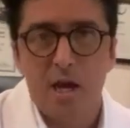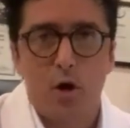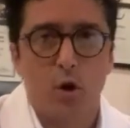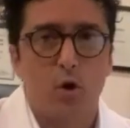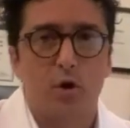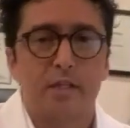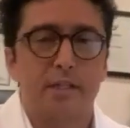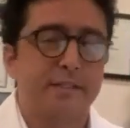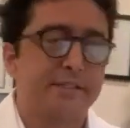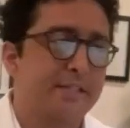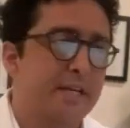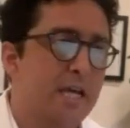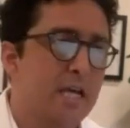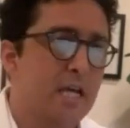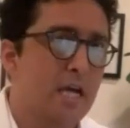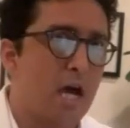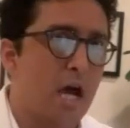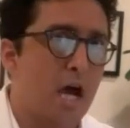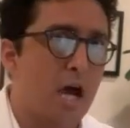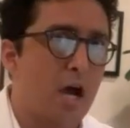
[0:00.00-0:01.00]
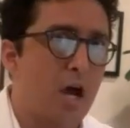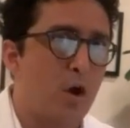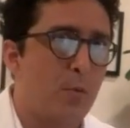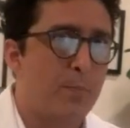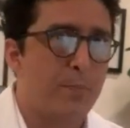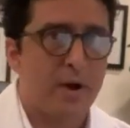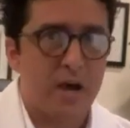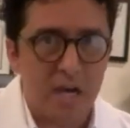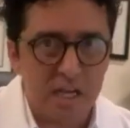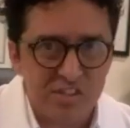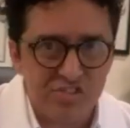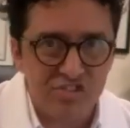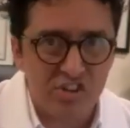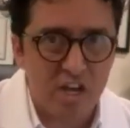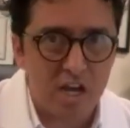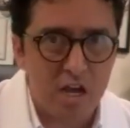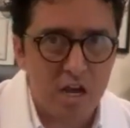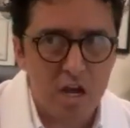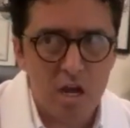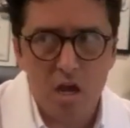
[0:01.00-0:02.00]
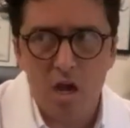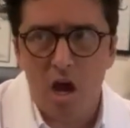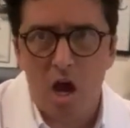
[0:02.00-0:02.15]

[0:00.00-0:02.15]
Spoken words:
Or they'll say, pasta?